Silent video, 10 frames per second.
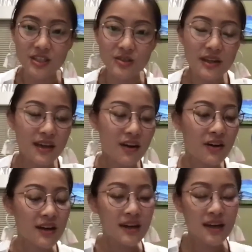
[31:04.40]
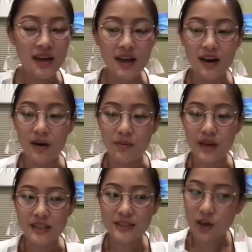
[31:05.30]
right now.
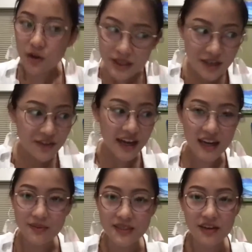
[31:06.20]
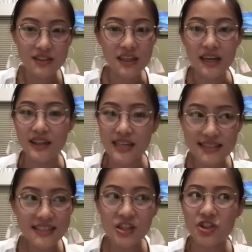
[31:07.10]
And so much of that comes down to like
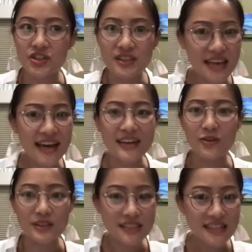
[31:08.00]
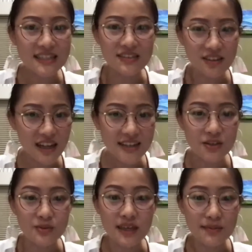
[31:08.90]
things teachers said or did in their
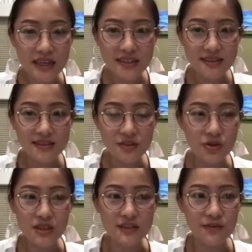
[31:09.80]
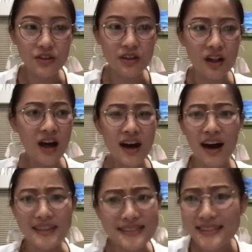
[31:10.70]
classrooms that made students feel
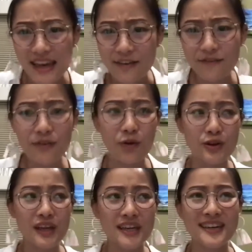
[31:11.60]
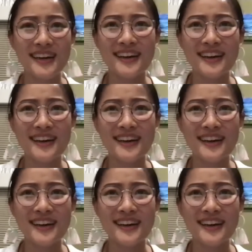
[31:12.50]
unsafe or like